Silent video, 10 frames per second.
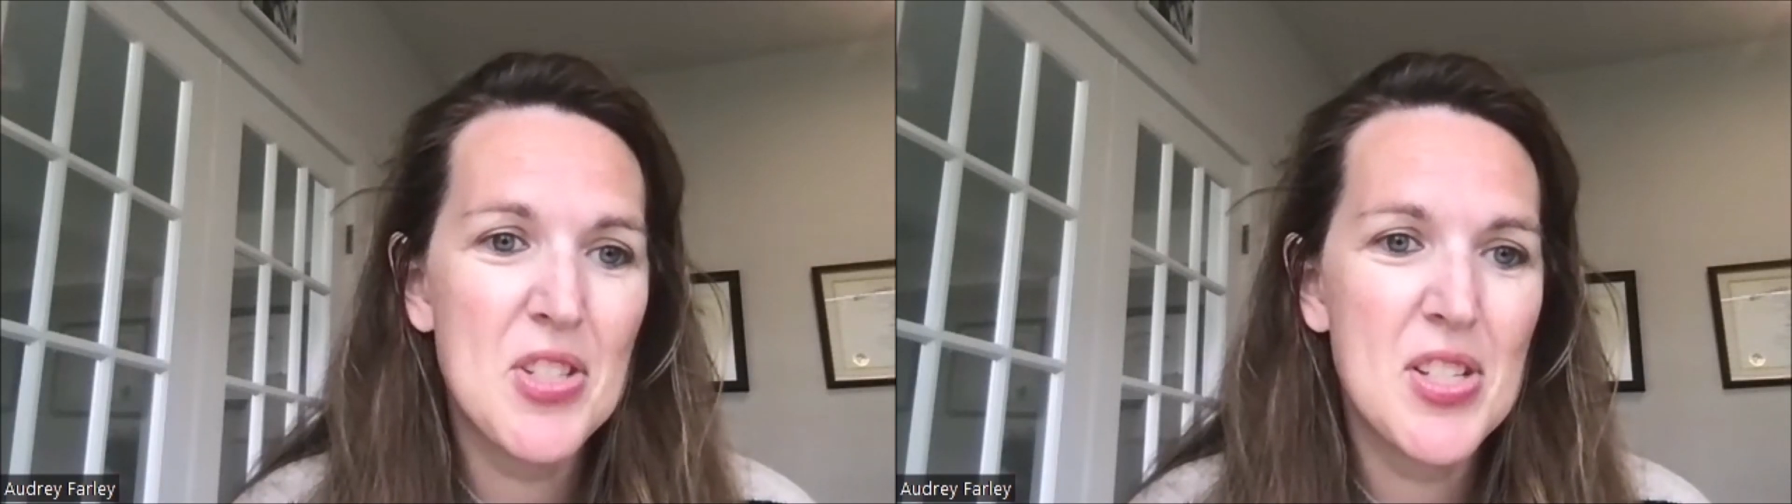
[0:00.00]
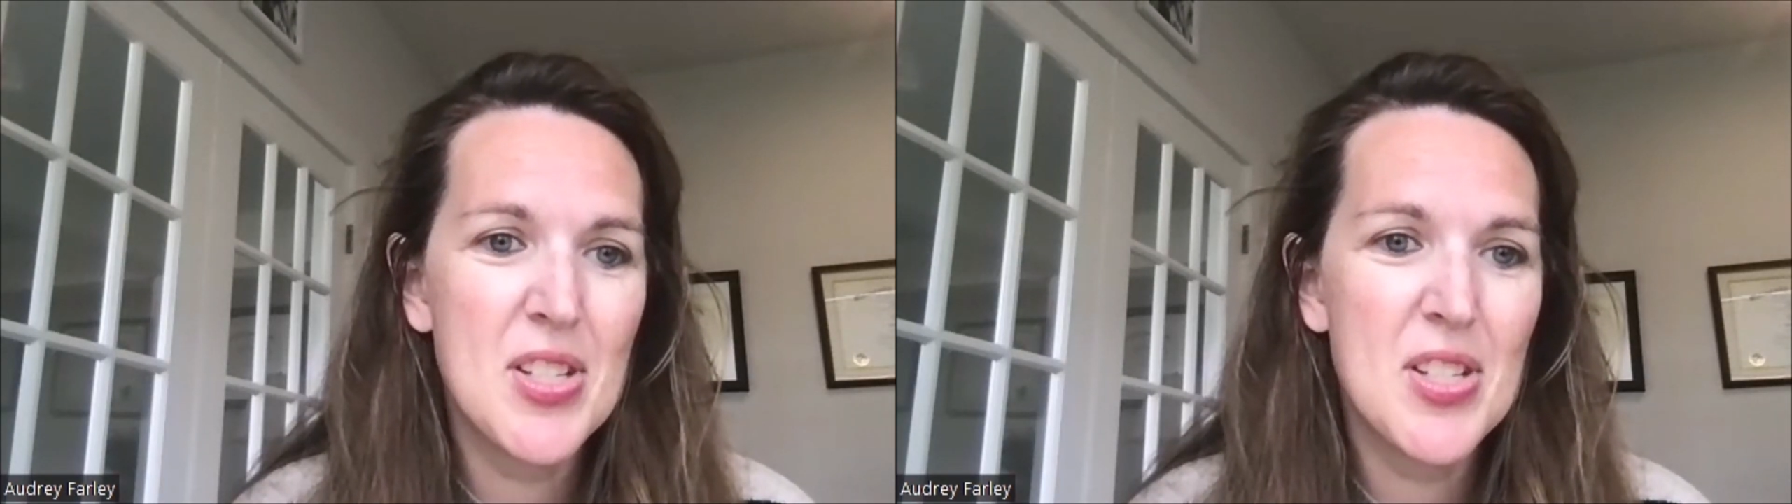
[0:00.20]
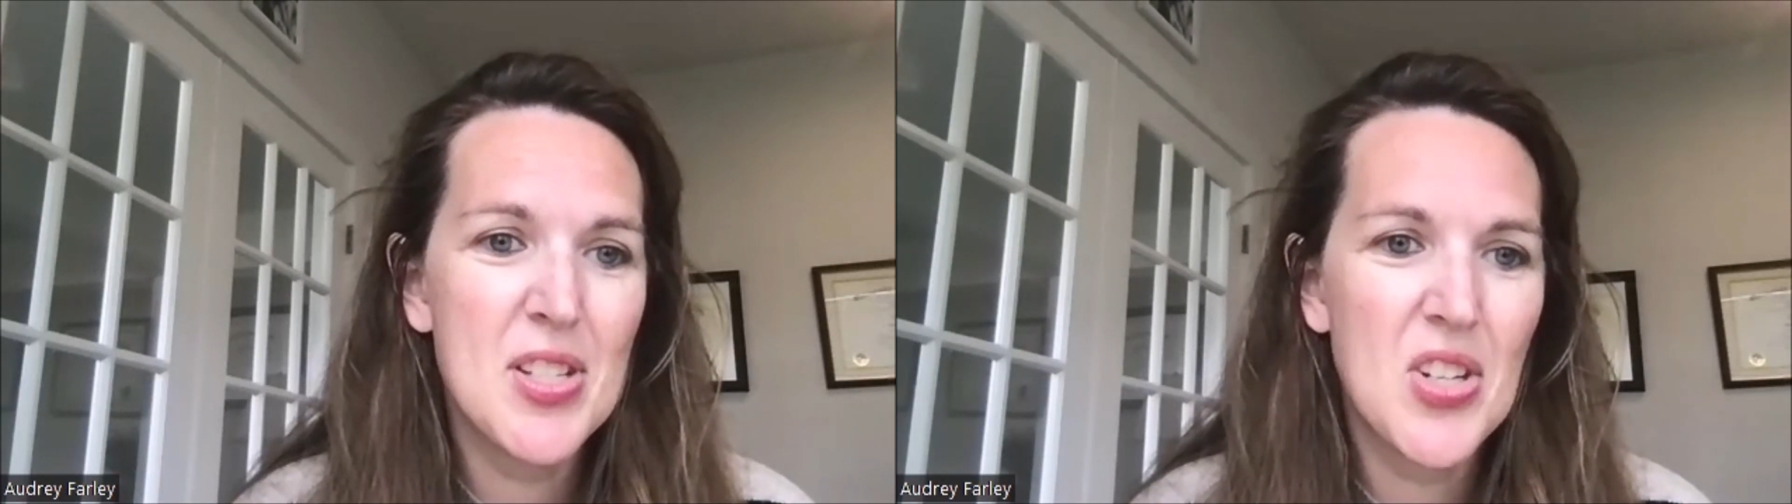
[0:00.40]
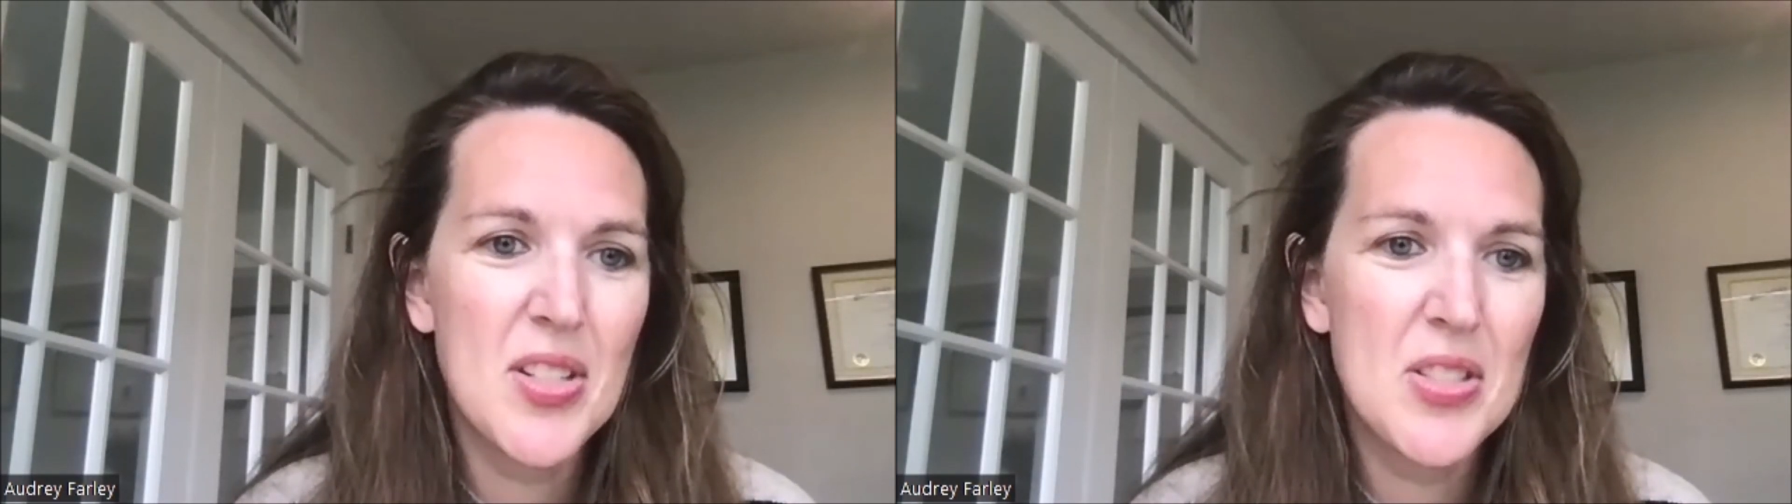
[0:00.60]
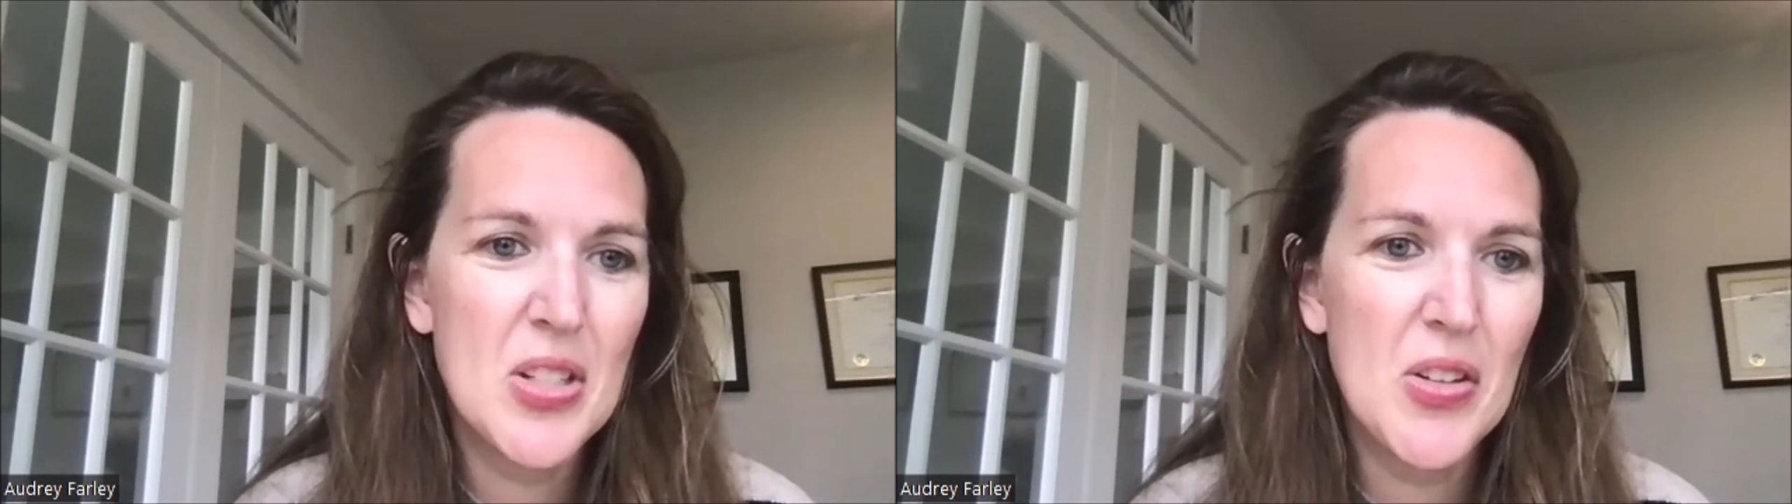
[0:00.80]
She
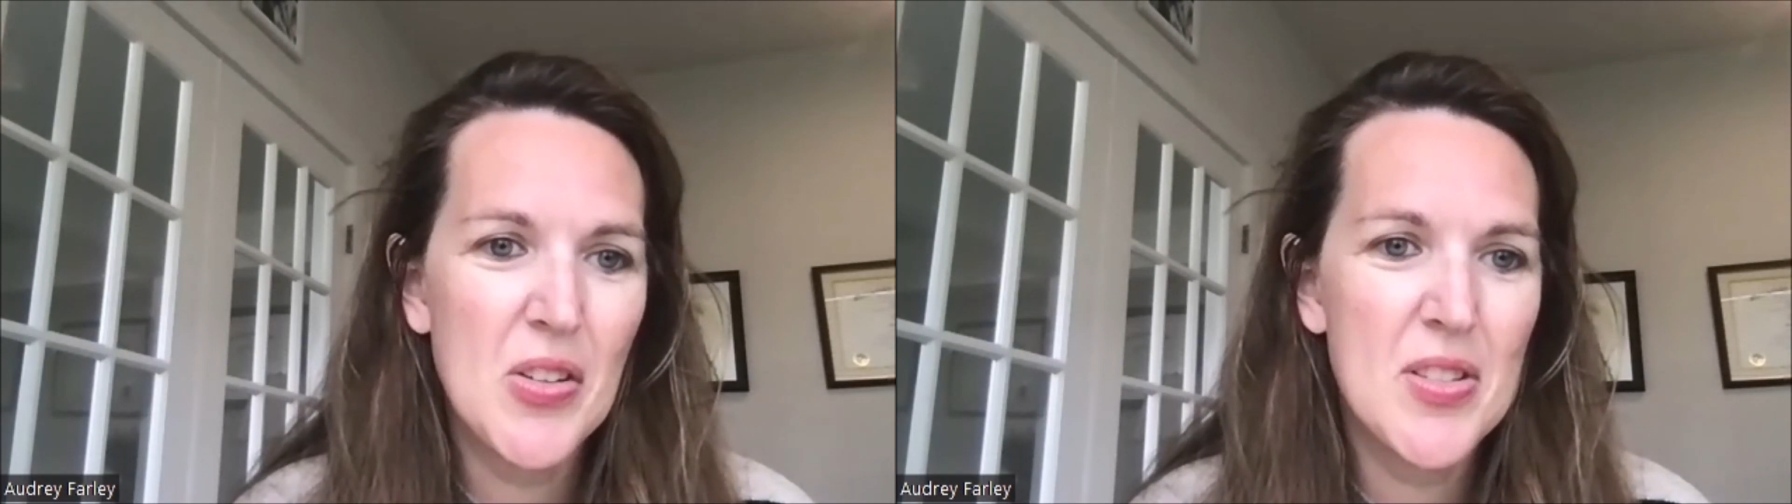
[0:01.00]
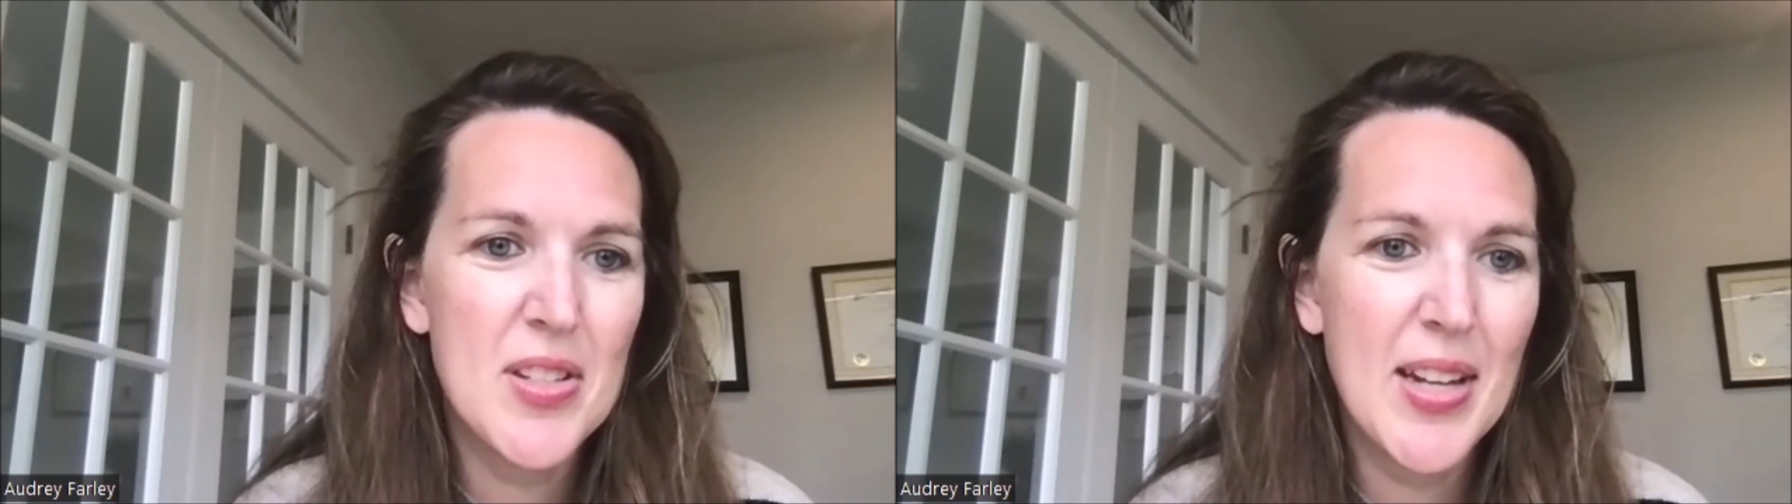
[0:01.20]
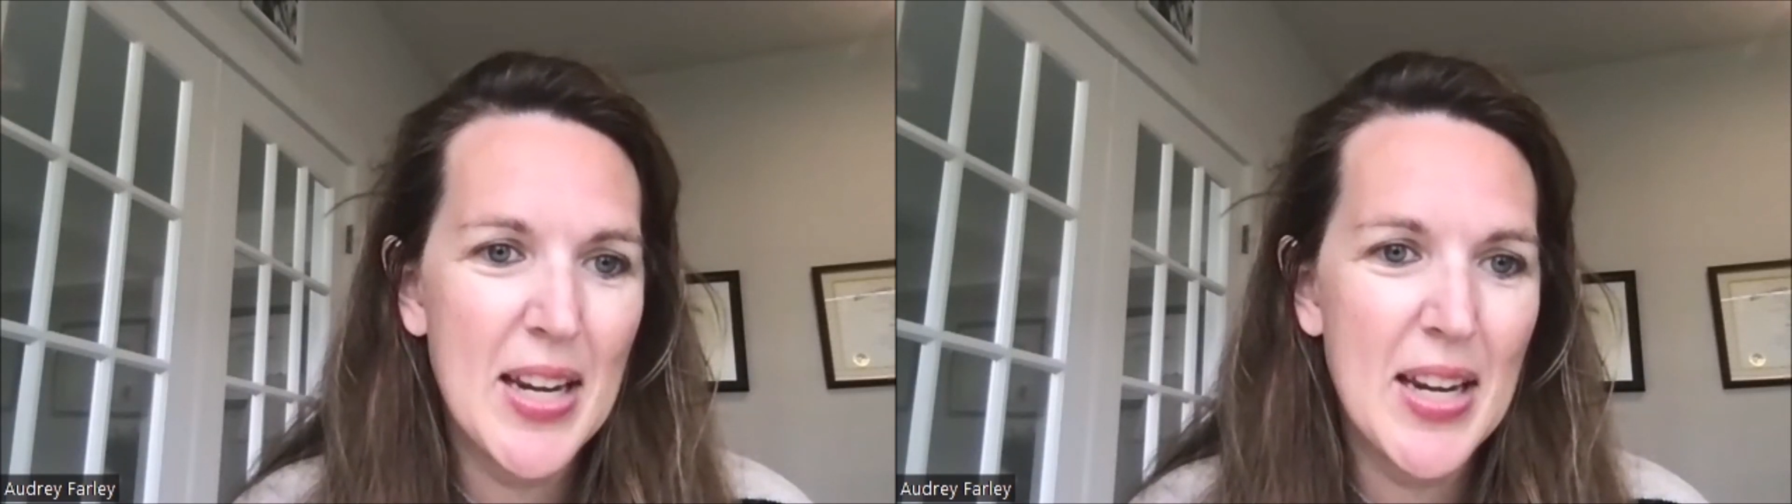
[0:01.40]
just turned